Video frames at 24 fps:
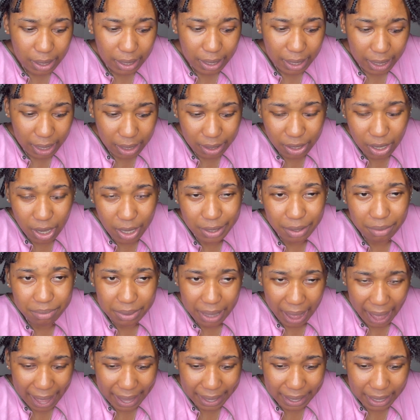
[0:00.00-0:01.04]
in color
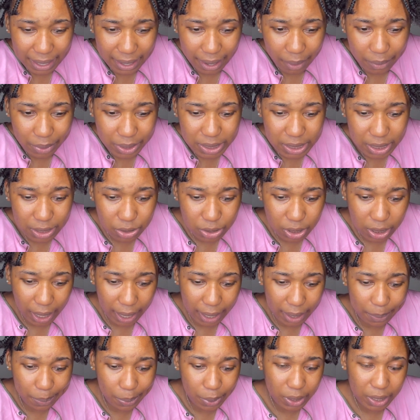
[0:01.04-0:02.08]
black, and I wanted to
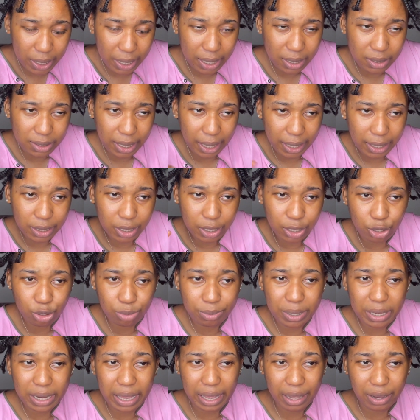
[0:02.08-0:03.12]
like put in like the
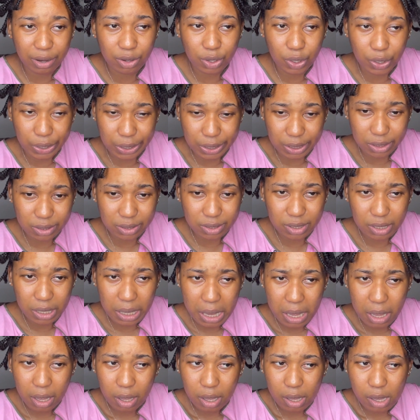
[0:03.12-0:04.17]
human hair curls,
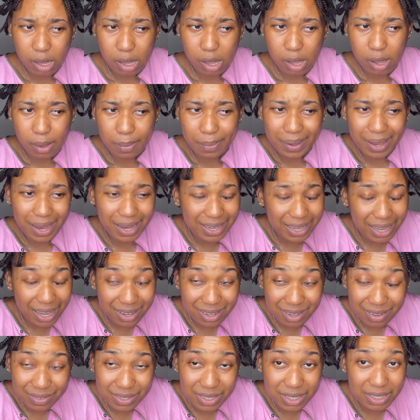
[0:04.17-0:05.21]
but at the end
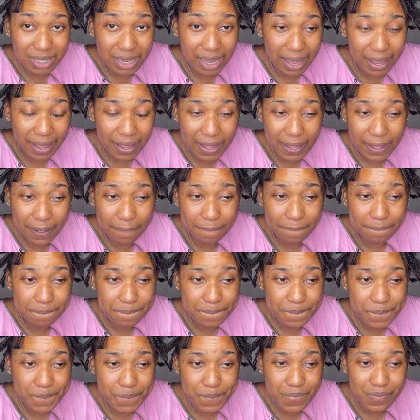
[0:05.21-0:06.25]
of the day,
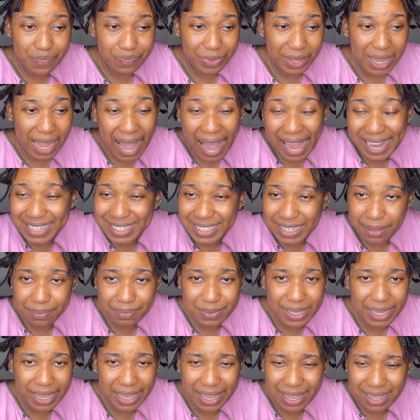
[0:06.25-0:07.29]
I
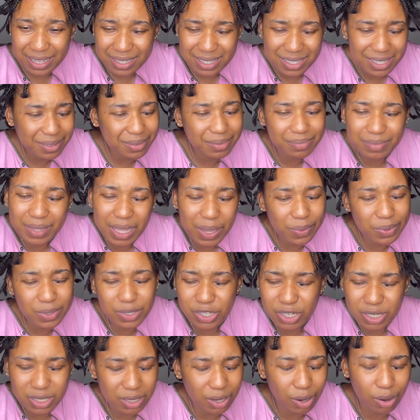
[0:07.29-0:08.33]
dipped it. It was
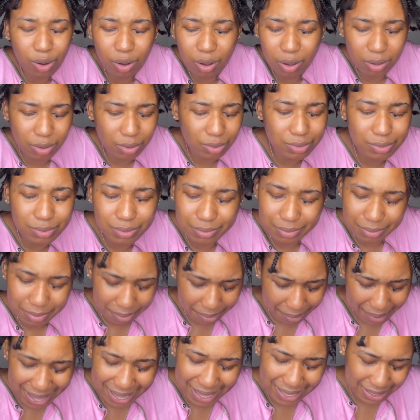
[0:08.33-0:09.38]
just a whole
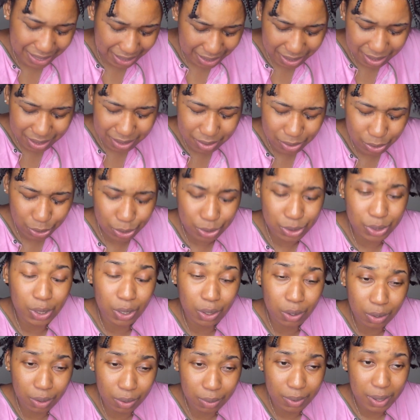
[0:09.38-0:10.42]
mess.
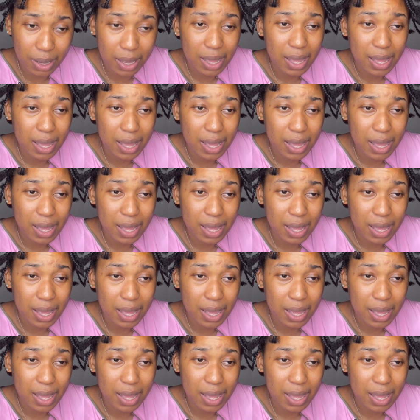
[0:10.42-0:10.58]
So